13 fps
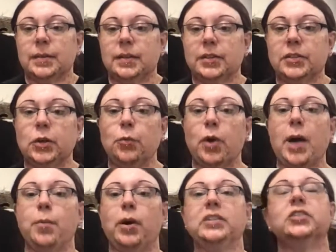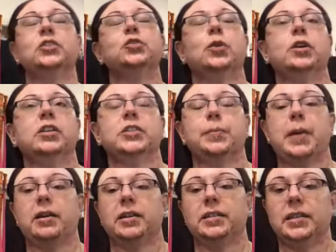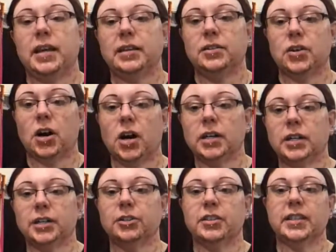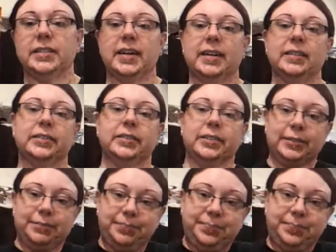So Rob wants to troll us about a dead dog under the desk.